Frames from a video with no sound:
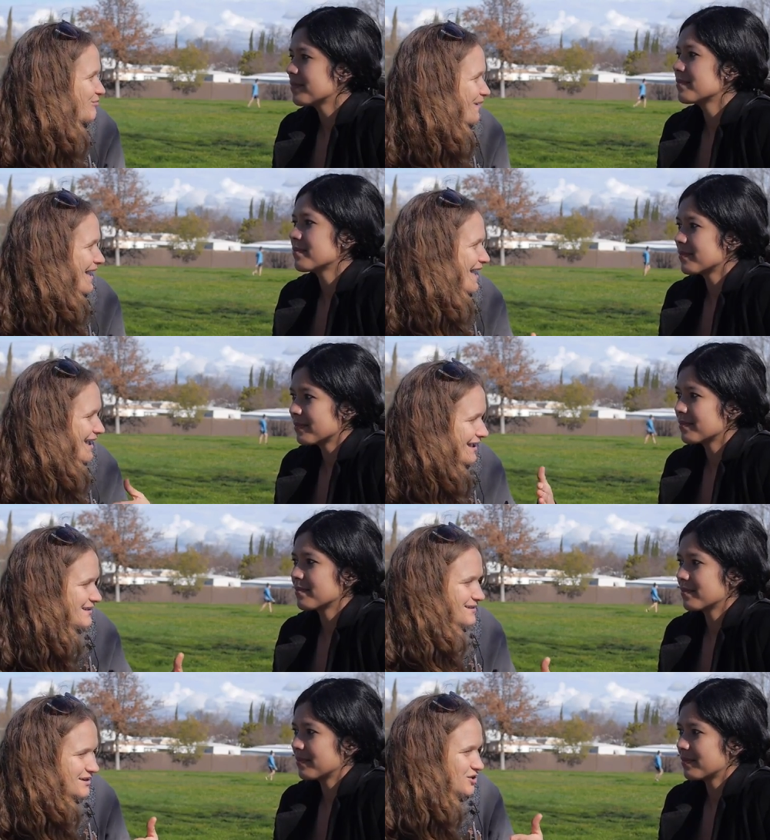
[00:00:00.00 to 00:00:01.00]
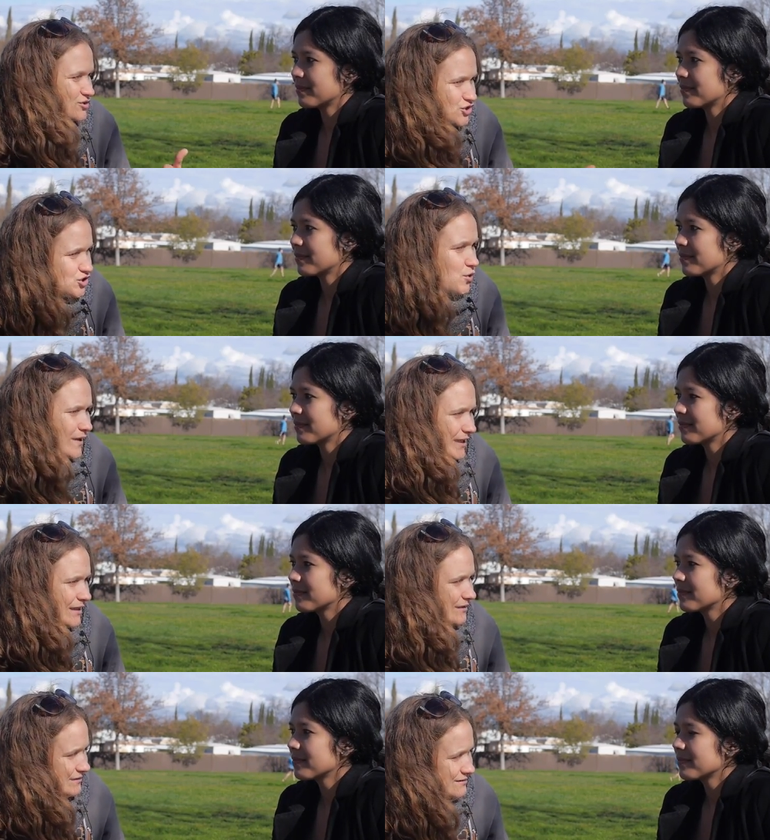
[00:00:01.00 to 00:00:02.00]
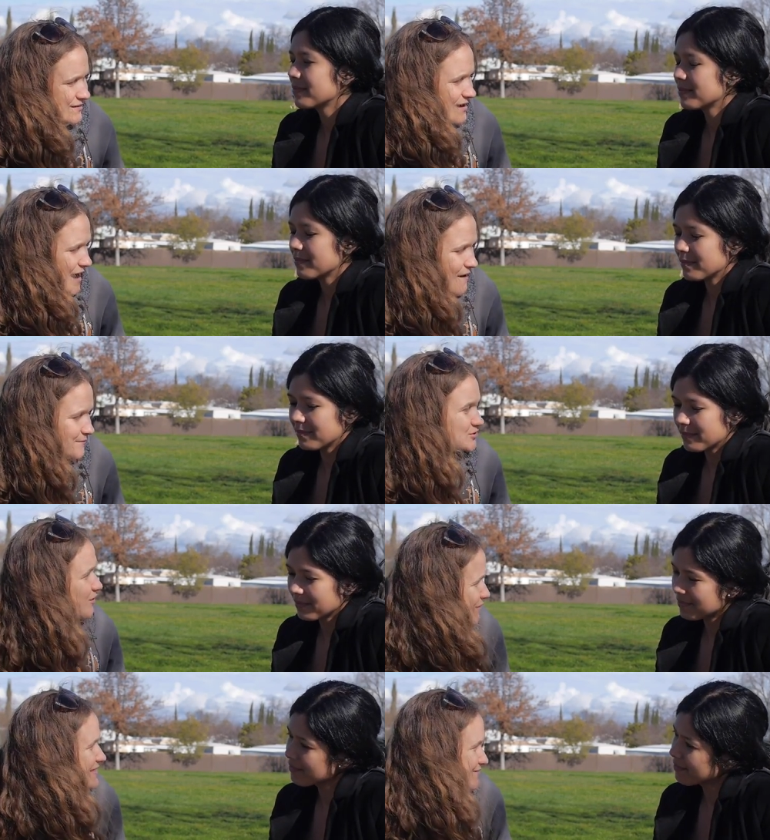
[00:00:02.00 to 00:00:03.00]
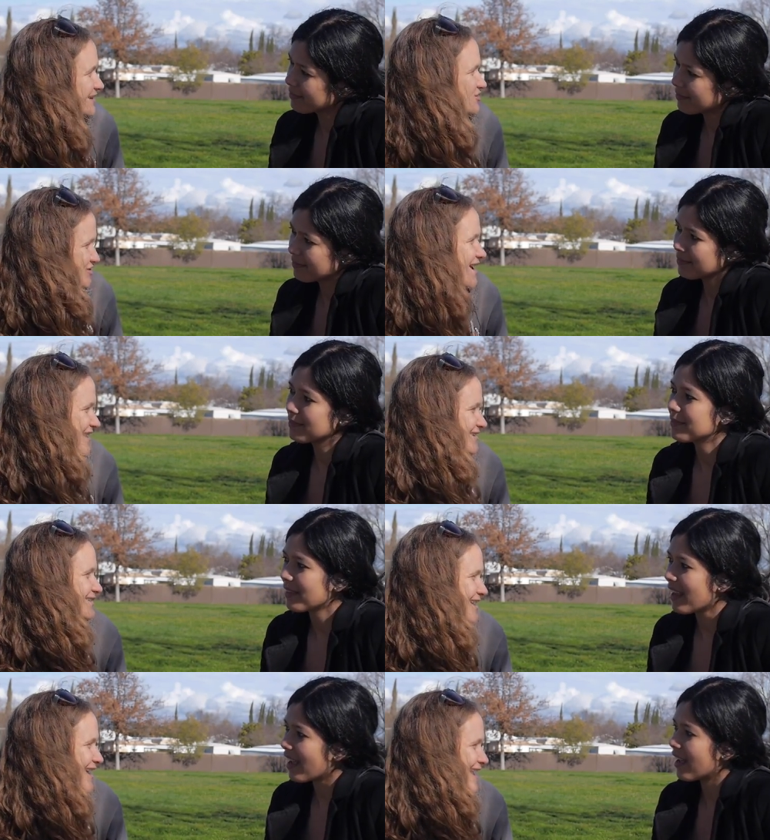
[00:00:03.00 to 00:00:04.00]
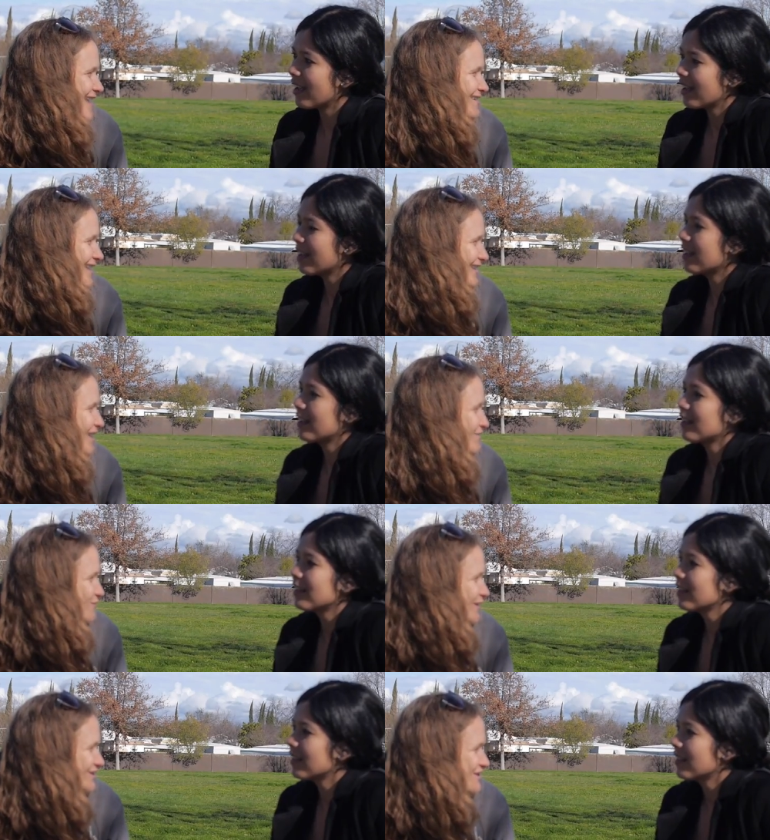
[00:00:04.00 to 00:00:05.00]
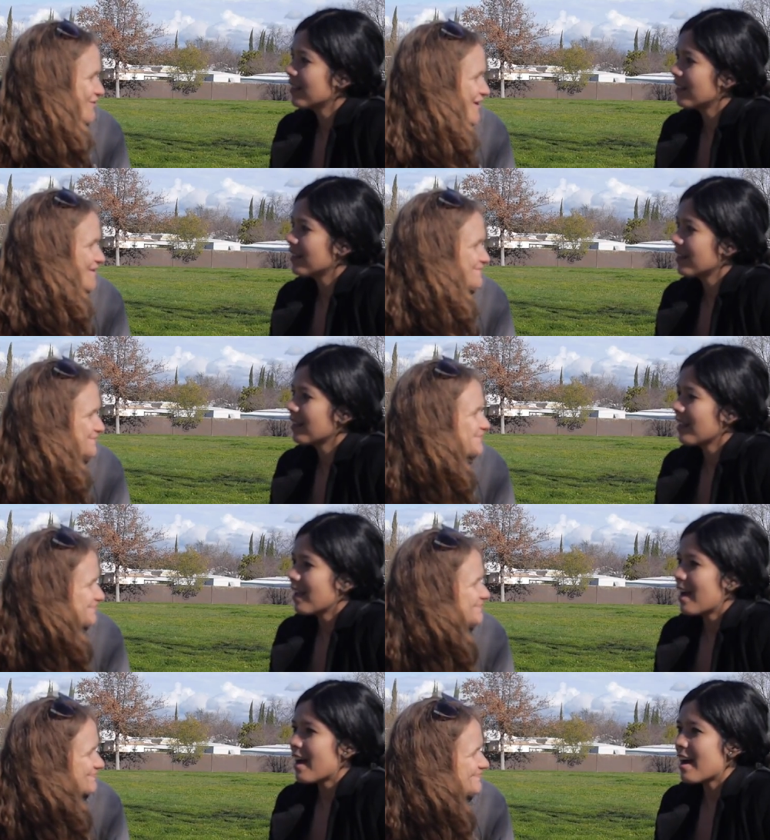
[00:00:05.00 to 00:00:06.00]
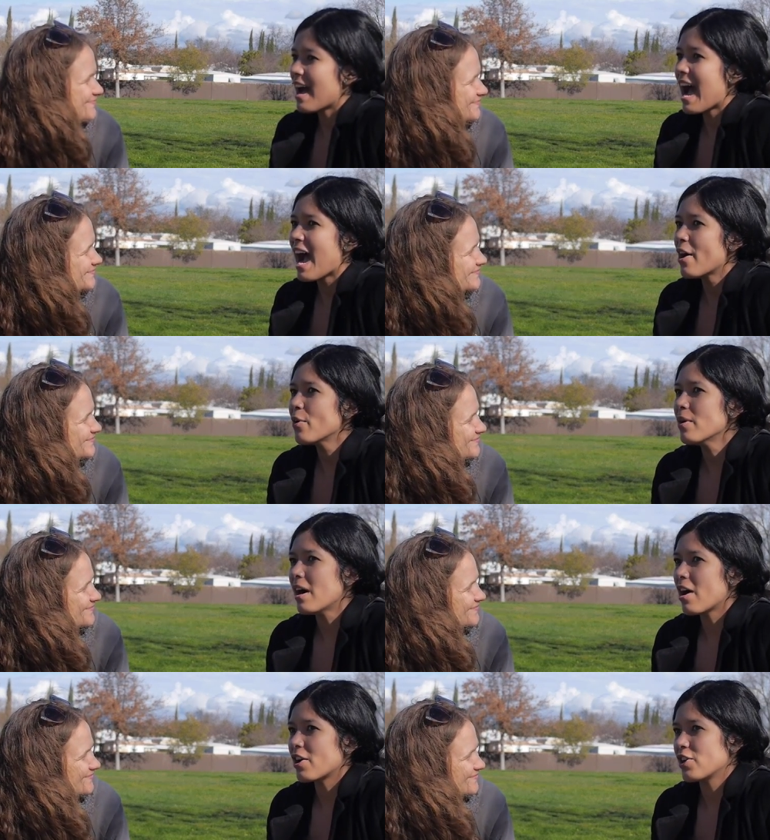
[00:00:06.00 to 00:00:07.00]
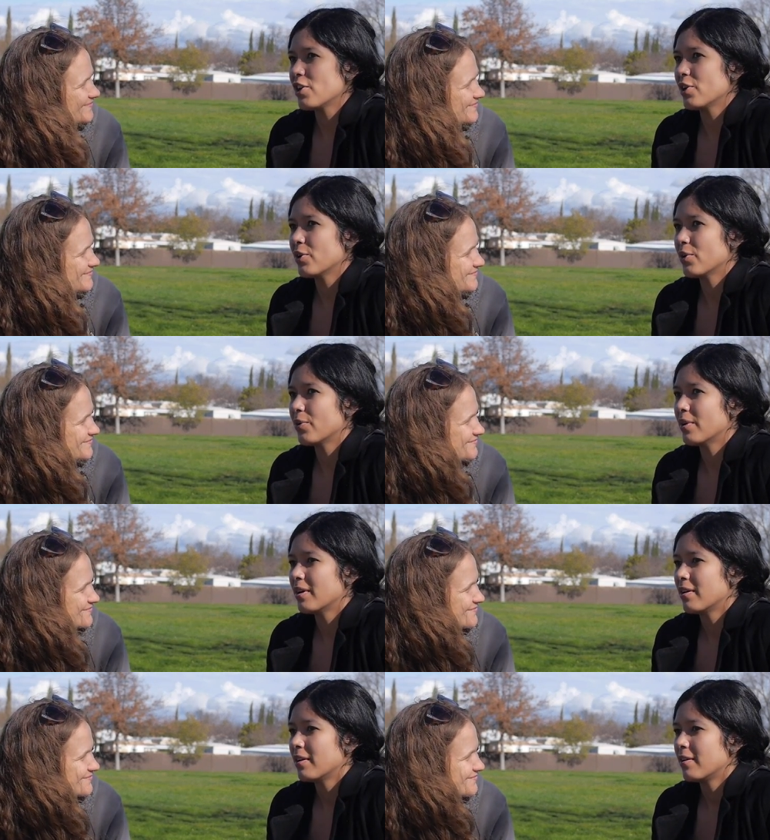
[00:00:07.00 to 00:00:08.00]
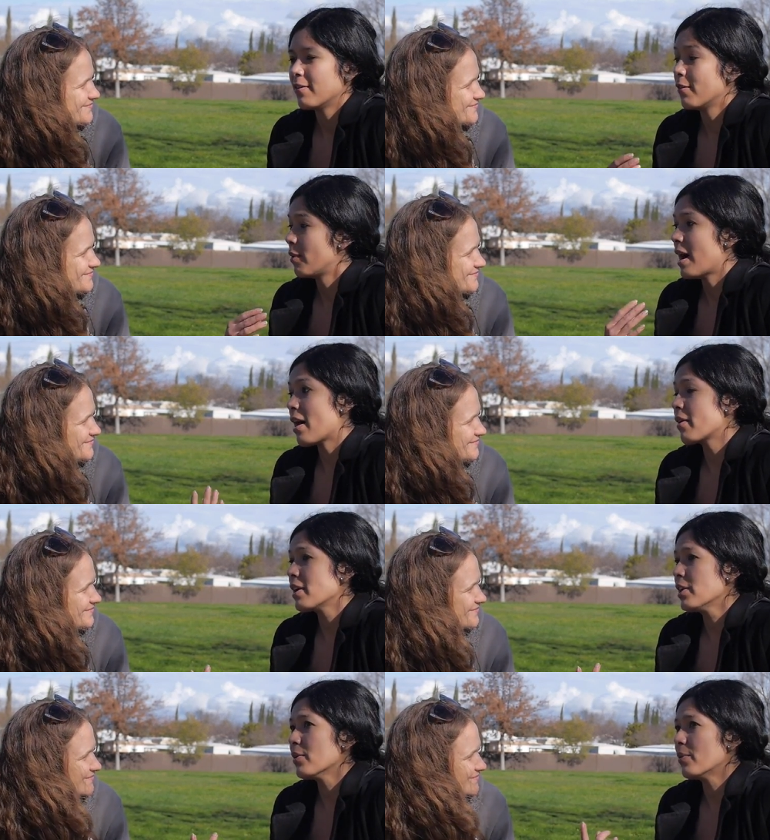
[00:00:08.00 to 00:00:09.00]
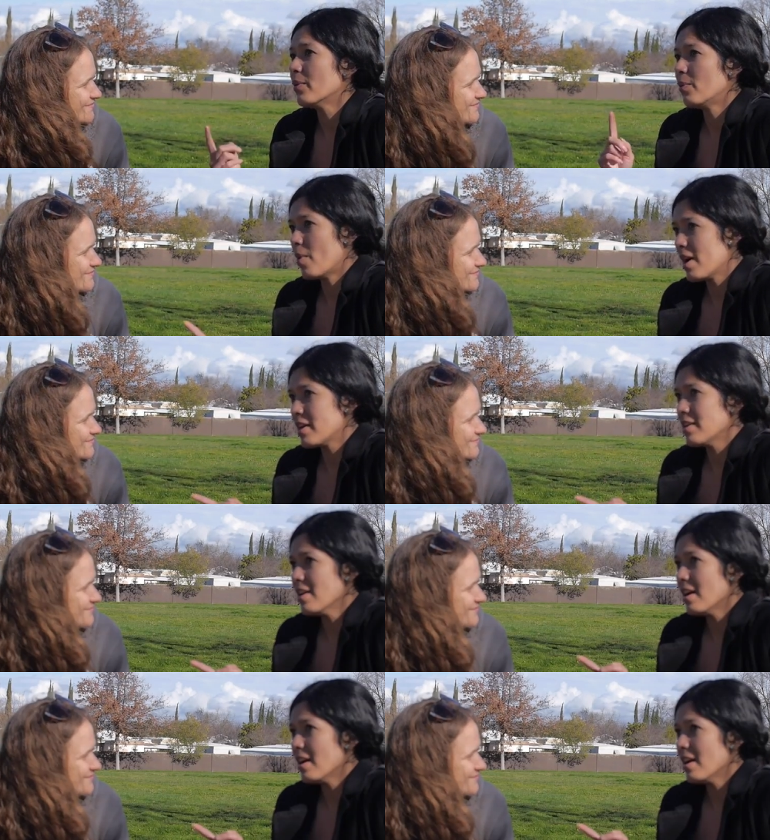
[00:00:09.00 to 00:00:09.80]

Speaker 1: by, you know, showing what they've each done and kind of rooting each other on.
Speaker 2: How are you, one,